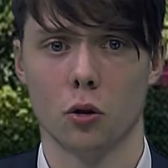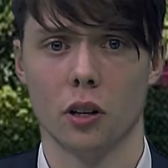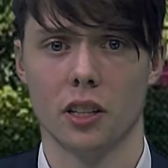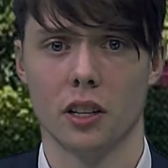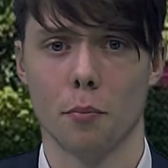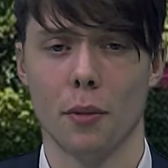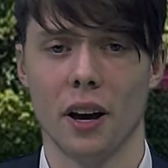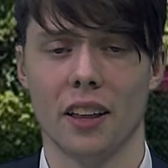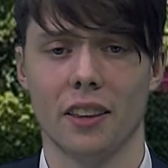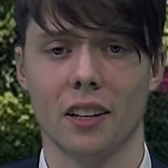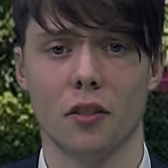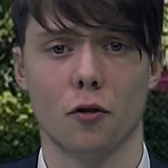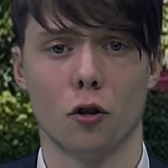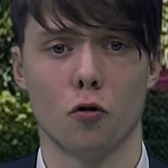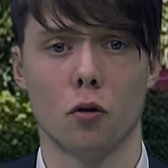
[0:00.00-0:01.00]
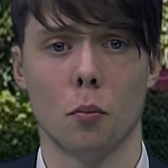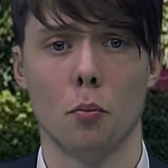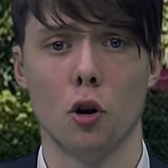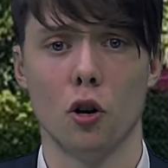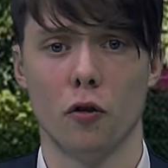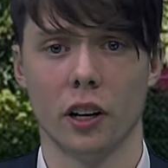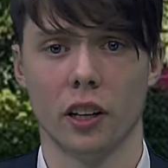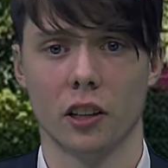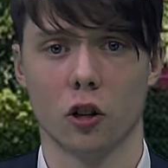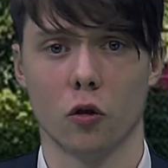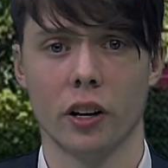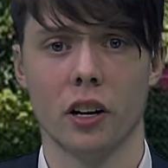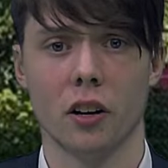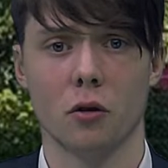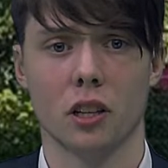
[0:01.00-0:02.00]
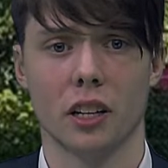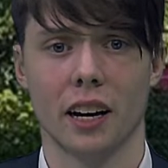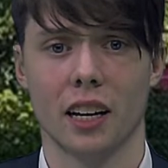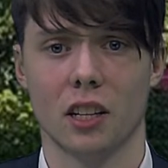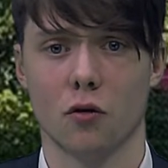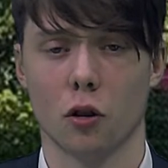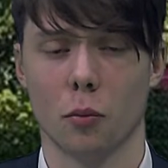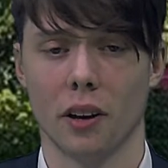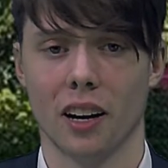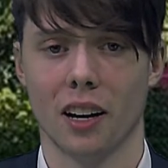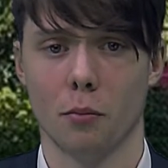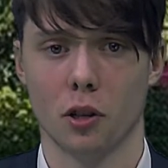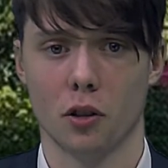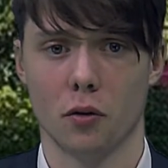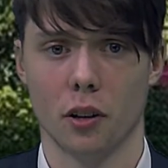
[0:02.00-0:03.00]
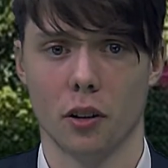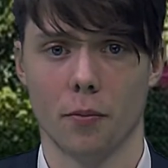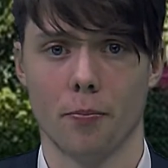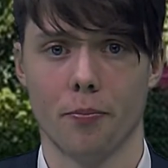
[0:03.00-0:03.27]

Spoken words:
as a method for removing the greenhouse gas from the atmosphere.